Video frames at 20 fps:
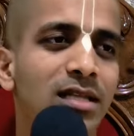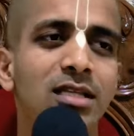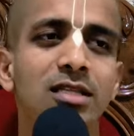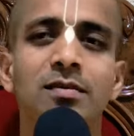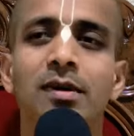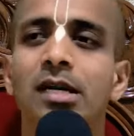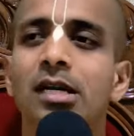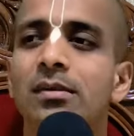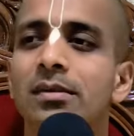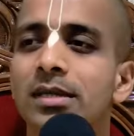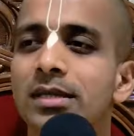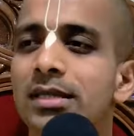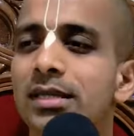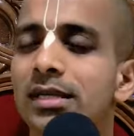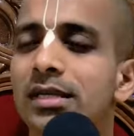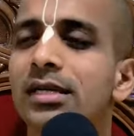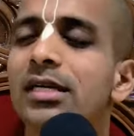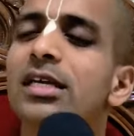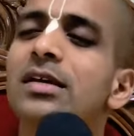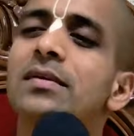This
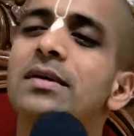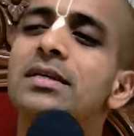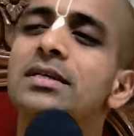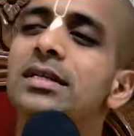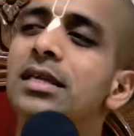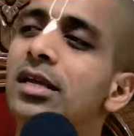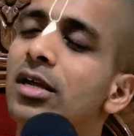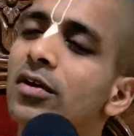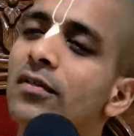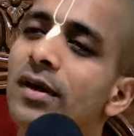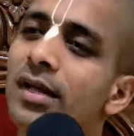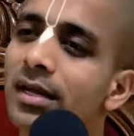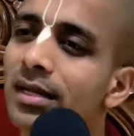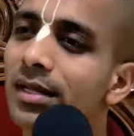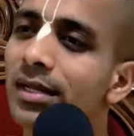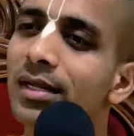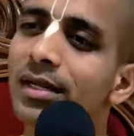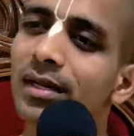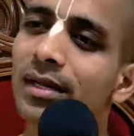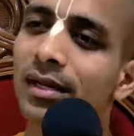Balabhadra, he was king of
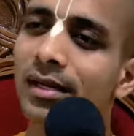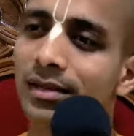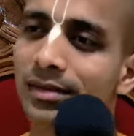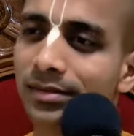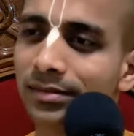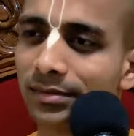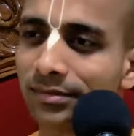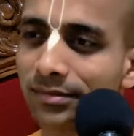another area.